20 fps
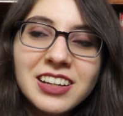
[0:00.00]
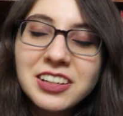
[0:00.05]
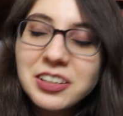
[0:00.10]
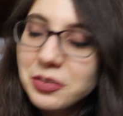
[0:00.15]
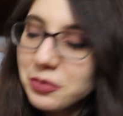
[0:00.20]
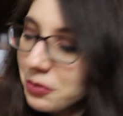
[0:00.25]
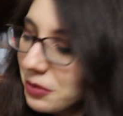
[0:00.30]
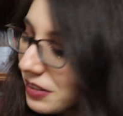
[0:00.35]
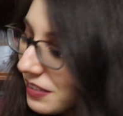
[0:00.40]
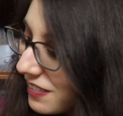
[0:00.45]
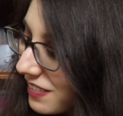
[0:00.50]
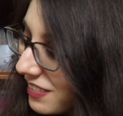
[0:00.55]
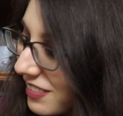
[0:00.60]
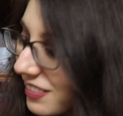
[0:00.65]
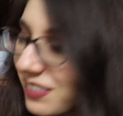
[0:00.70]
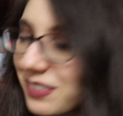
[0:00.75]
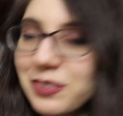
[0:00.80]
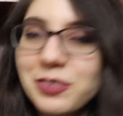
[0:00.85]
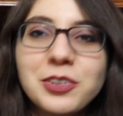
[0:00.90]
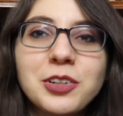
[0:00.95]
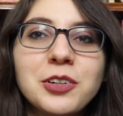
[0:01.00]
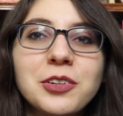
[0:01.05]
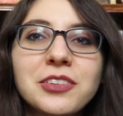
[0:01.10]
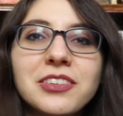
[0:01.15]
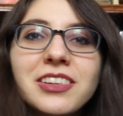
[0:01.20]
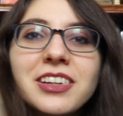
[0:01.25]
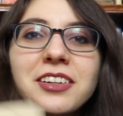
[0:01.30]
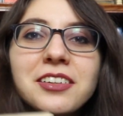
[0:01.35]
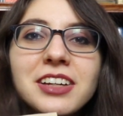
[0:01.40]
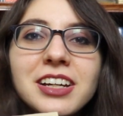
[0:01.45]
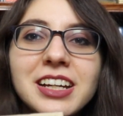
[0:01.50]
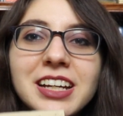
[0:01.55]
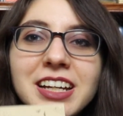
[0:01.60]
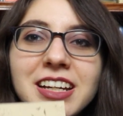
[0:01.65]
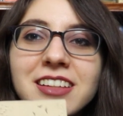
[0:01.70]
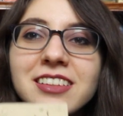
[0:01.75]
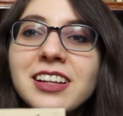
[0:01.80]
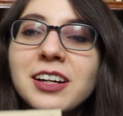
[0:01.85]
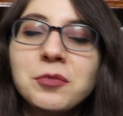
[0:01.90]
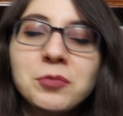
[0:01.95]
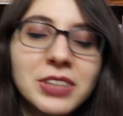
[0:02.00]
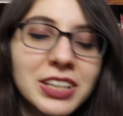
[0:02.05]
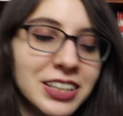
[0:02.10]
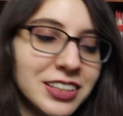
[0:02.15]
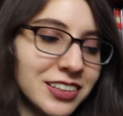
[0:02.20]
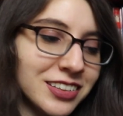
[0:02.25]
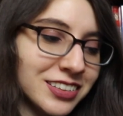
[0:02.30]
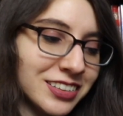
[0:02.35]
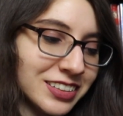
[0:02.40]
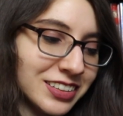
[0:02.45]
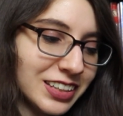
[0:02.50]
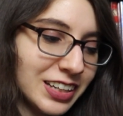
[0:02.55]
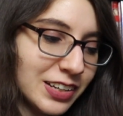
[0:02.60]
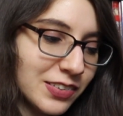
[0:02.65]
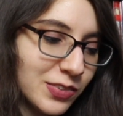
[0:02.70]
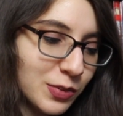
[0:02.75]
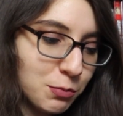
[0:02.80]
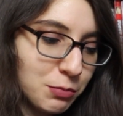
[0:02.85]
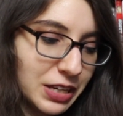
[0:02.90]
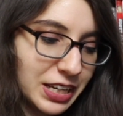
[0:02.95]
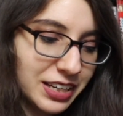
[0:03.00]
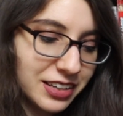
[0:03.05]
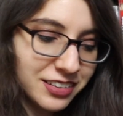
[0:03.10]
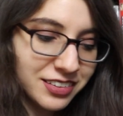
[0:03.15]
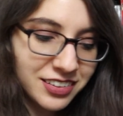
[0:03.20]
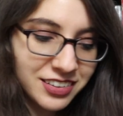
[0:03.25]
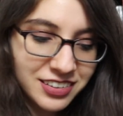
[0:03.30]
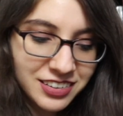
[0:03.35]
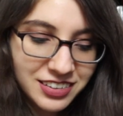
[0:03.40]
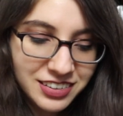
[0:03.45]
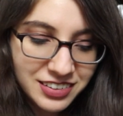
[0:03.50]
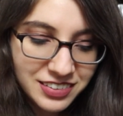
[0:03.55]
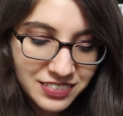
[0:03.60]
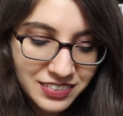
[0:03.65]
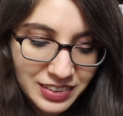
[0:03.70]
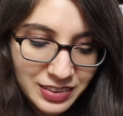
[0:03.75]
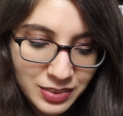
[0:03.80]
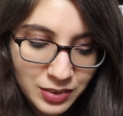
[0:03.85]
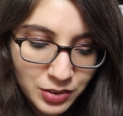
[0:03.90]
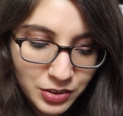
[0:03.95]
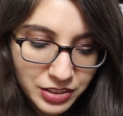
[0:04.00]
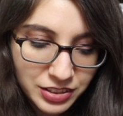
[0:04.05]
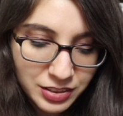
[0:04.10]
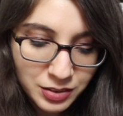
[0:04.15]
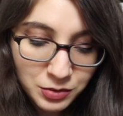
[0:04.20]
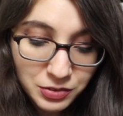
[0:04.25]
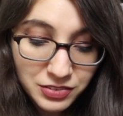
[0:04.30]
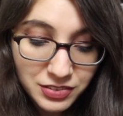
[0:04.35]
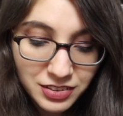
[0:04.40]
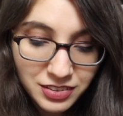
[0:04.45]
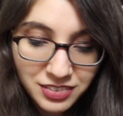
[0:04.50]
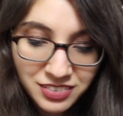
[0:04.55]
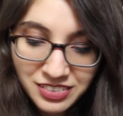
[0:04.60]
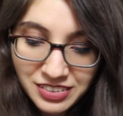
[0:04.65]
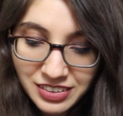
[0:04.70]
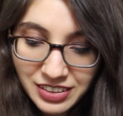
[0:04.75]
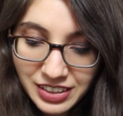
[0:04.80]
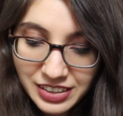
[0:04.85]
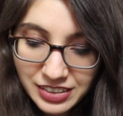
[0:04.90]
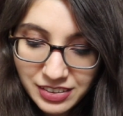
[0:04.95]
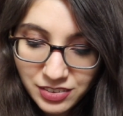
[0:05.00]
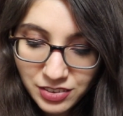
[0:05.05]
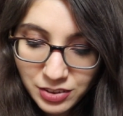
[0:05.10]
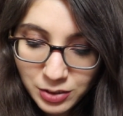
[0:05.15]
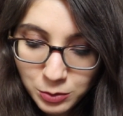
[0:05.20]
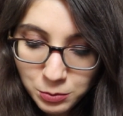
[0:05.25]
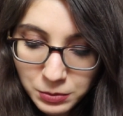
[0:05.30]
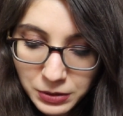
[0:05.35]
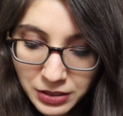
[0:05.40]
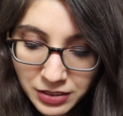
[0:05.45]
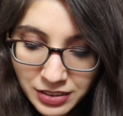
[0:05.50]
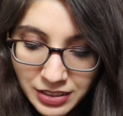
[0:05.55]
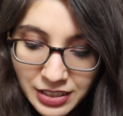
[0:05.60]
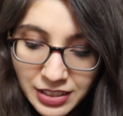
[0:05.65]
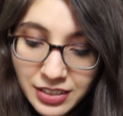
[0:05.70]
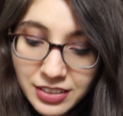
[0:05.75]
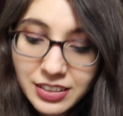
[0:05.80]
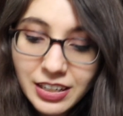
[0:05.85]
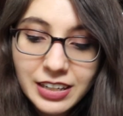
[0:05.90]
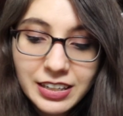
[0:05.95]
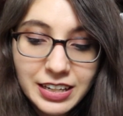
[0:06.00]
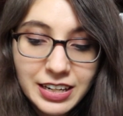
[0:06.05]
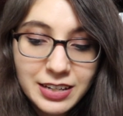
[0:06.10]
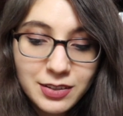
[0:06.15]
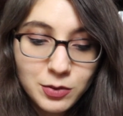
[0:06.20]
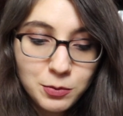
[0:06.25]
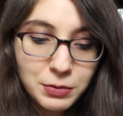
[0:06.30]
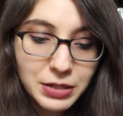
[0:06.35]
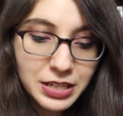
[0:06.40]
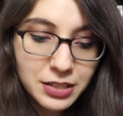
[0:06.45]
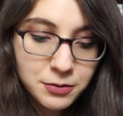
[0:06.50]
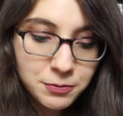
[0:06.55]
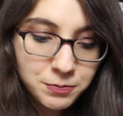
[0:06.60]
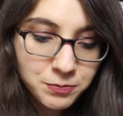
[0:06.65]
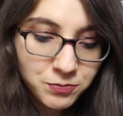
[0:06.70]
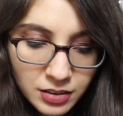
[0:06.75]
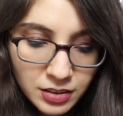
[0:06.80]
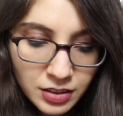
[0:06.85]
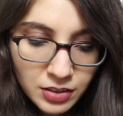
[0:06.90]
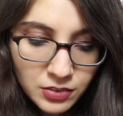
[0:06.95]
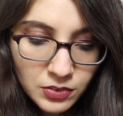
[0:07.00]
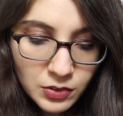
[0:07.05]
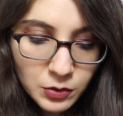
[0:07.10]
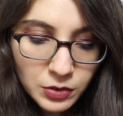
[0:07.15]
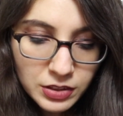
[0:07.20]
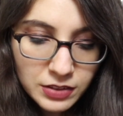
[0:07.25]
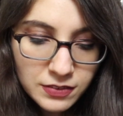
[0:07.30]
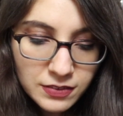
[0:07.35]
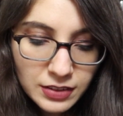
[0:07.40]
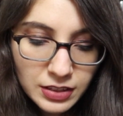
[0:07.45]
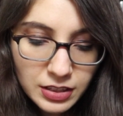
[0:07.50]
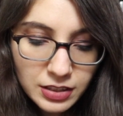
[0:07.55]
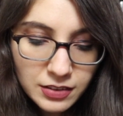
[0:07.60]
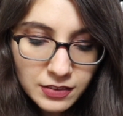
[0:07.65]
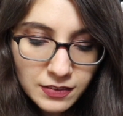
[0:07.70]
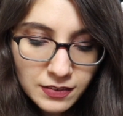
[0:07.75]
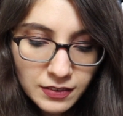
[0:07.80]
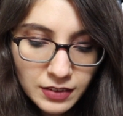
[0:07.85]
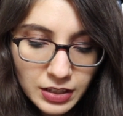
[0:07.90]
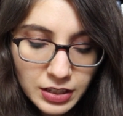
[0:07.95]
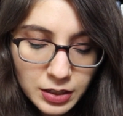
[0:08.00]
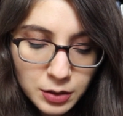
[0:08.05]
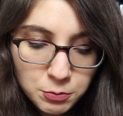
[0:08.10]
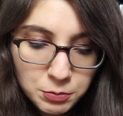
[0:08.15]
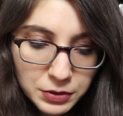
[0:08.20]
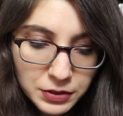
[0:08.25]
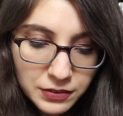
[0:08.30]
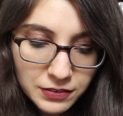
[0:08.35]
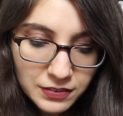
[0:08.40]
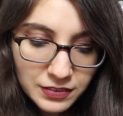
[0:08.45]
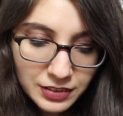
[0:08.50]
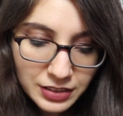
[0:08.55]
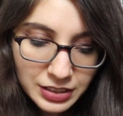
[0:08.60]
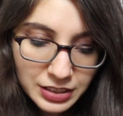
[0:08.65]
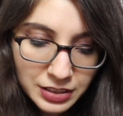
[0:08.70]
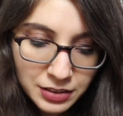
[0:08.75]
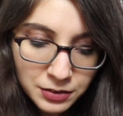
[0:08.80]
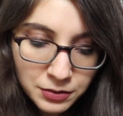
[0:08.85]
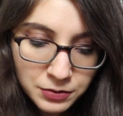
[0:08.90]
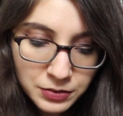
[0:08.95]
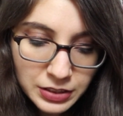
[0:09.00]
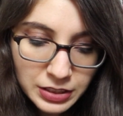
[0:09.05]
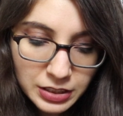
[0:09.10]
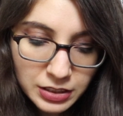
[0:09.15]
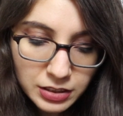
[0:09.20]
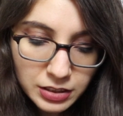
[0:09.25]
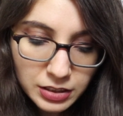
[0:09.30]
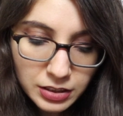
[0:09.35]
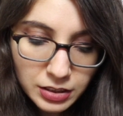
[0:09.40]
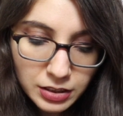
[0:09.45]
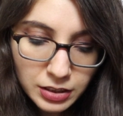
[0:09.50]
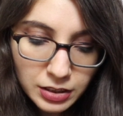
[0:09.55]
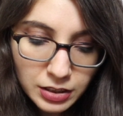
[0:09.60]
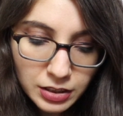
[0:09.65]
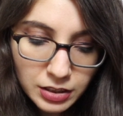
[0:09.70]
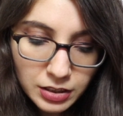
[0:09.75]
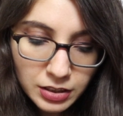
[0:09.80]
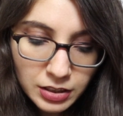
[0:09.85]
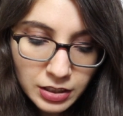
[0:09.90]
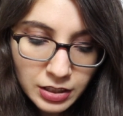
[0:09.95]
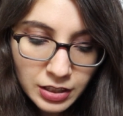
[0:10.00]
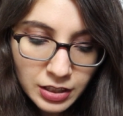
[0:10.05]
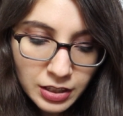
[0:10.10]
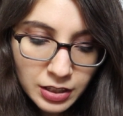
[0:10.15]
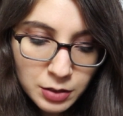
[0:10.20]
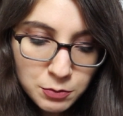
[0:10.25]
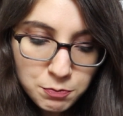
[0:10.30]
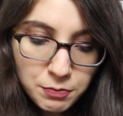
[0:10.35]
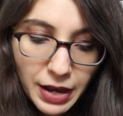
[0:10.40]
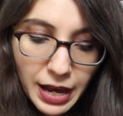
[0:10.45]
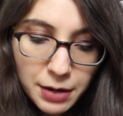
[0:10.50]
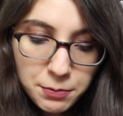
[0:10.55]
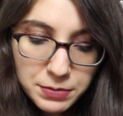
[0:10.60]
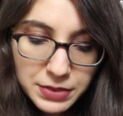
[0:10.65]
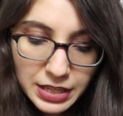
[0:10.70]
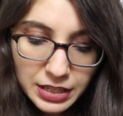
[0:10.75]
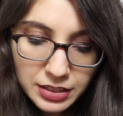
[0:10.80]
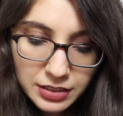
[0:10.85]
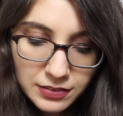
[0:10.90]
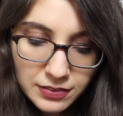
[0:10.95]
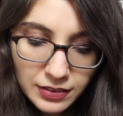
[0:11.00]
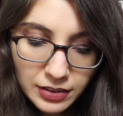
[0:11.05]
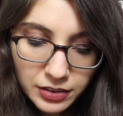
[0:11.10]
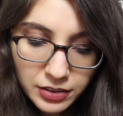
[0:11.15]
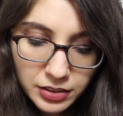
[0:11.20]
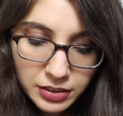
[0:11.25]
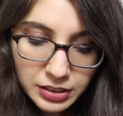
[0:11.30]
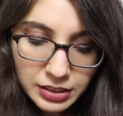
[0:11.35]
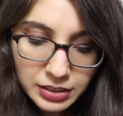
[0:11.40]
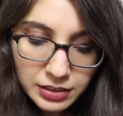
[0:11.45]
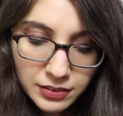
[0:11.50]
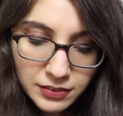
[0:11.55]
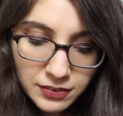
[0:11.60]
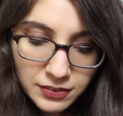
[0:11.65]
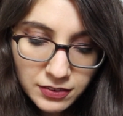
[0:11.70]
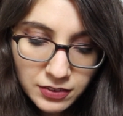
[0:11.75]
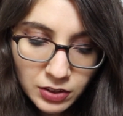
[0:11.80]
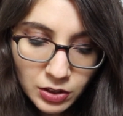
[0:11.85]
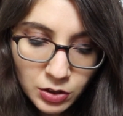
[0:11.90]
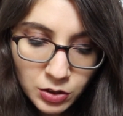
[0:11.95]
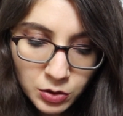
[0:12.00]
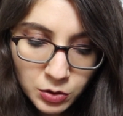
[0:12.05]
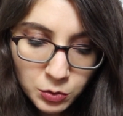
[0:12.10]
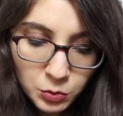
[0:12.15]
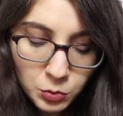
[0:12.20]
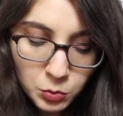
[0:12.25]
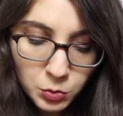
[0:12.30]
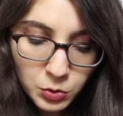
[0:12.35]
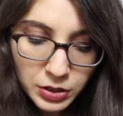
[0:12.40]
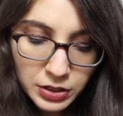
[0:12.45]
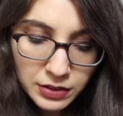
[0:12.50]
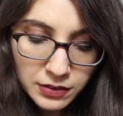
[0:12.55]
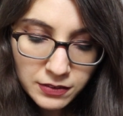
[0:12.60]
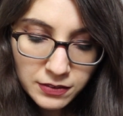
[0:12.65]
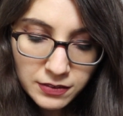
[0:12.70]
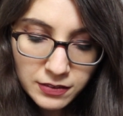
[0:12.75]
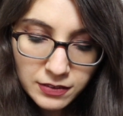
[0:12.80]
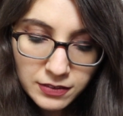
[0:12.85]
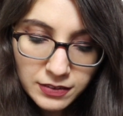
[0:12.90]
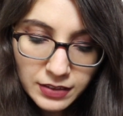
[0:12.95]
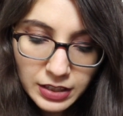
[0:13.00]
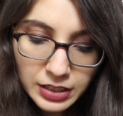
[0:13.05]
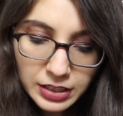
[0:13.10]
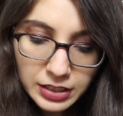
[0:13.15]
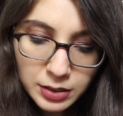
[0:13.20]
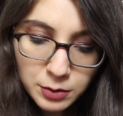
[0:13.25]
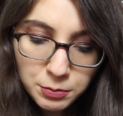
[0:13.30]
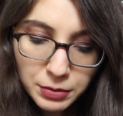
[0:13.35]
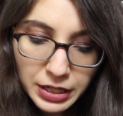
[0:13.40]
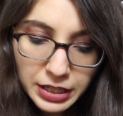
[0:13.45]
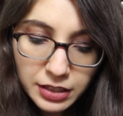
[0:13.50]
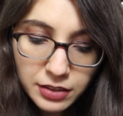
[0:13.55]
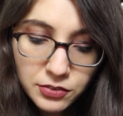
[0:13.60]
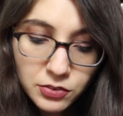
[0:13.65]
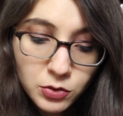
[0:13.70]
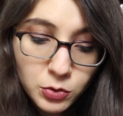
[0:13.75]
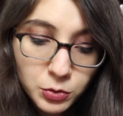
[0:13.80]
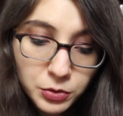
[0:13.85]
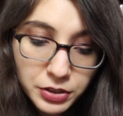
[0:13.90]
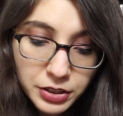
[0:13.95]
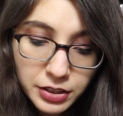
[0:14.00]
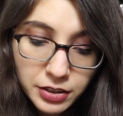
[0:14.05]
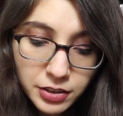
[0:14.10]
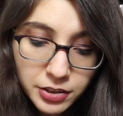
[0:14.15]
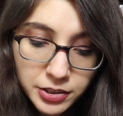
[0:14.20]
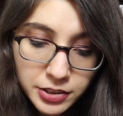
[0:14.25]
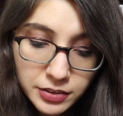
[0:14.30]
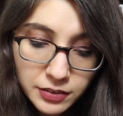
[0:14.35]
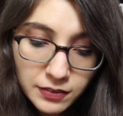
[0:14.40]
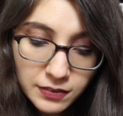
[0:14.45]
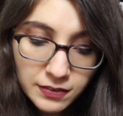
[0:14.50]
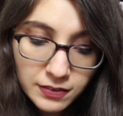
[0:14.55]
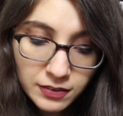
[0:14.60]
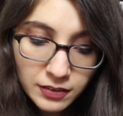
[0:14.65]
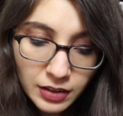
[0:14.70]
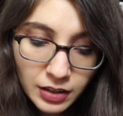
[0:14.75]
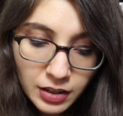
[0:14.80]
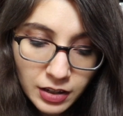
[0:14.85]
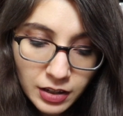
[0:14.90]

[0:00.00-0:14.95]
It was Six of Crows. Okay, I'm not as bad as I thought. It was still not good, but not as bad. So this is a book sleeve. The map that is on it was designed by Azura Arts.